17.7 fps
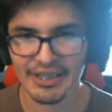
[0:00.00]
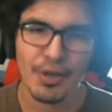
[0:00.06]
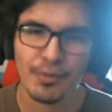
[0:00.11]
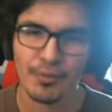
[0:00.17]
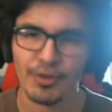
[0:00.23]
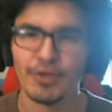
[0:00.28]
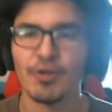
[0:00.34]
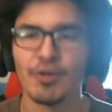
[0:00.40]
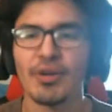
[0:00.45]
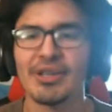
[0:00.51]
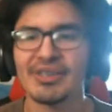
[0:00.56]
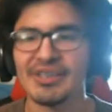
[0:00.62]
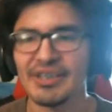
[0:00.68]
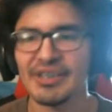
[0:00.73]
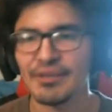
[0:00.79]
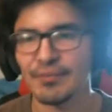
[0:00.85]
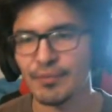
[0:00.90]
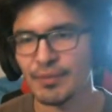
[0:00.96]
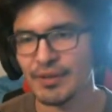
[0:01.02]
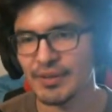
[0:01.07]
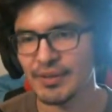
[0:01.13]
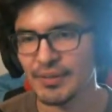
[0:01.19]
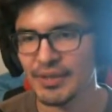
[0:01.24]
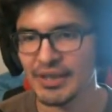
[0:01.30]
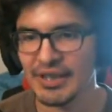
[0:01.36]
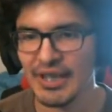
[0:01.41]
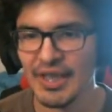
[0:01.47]
We're gonna go ahead and see if we
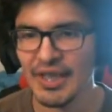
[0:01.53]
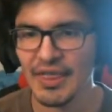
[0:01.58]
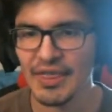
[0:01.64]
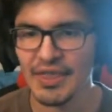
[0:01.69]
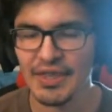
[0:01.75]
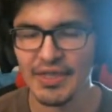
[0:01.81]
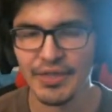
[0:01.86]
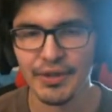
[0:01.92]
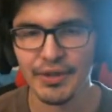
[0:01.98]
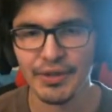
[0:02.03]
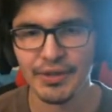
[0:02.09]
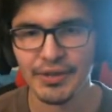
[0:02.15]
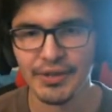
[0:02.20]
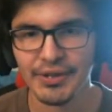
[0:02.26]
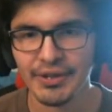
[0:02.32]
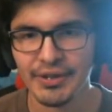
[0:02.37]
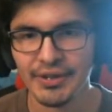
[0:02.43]
can get the third